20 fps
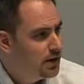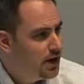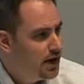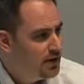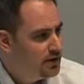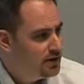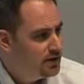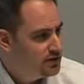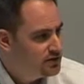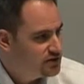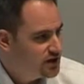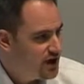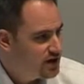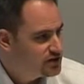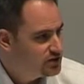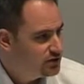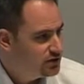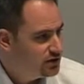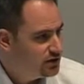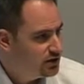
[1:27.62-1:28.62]
And then there's
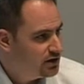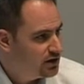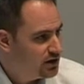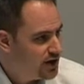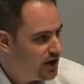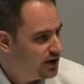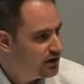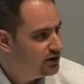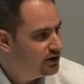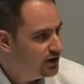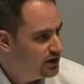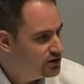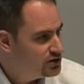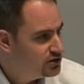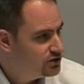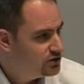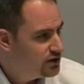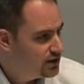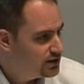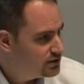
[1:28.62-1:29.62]
actually a
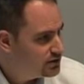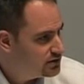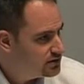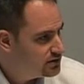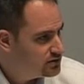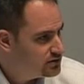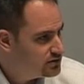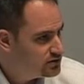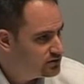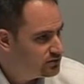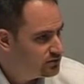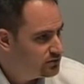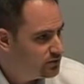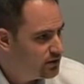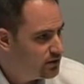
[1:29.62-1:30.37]
calculation that is